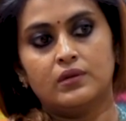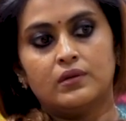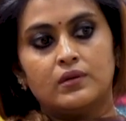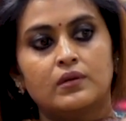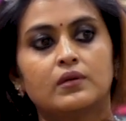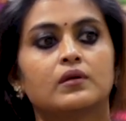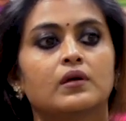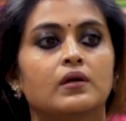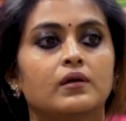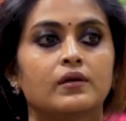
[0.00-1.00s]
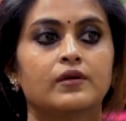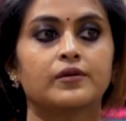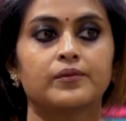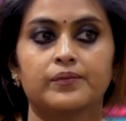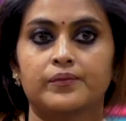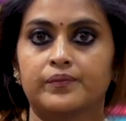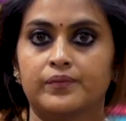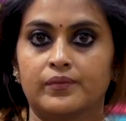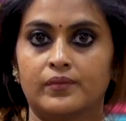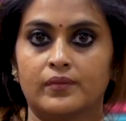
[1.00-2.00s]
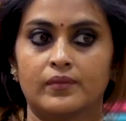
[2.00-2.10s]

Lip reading: (no one is talking)